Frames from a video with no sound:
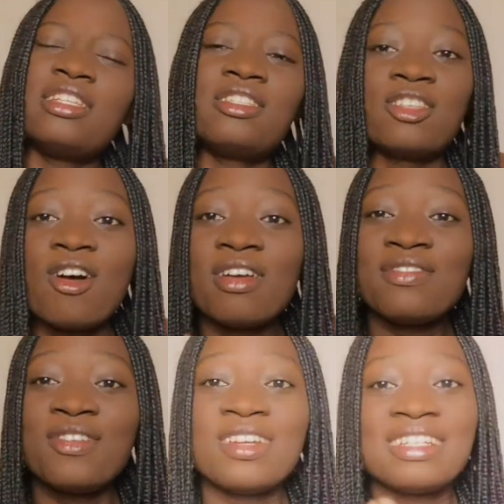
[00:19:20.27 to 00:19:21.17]
Sorry
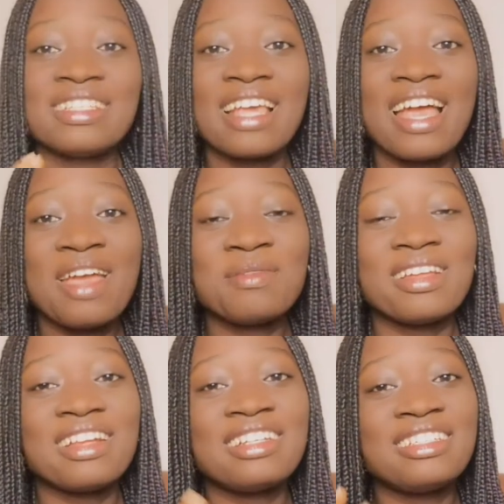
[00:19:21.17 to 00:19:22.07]
for the time
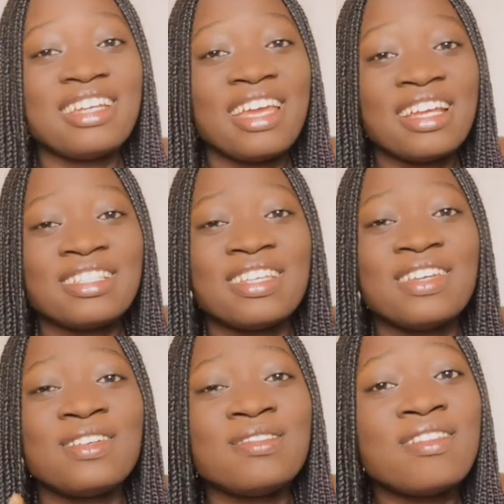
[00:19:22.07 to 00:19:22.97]
that I let
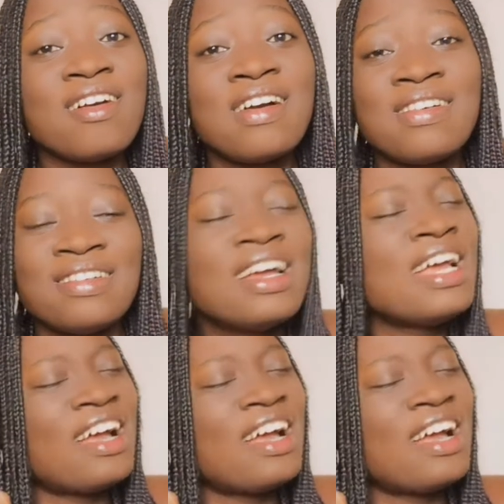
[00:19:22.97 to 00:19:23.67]
you on.